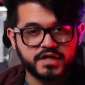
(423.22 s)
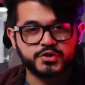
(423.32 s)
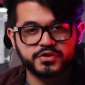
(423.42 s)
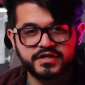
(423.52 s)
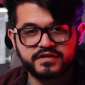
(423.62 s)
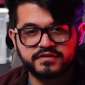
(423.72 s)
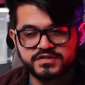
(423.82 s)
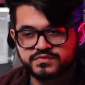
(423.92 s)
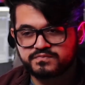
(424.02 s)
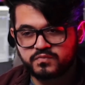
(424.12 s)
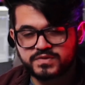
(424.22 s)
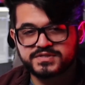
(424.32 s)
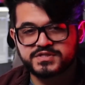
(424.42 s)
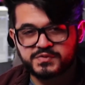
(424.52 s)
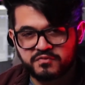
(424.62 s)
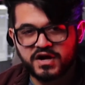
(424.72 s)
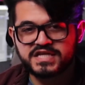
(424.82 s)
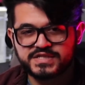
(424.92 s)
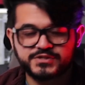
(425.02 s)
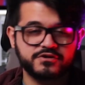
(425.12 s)
Naturally, this was a
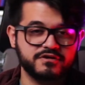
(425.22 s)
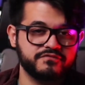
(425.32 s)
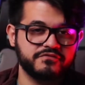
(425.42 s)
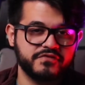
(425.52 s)
surprising turn of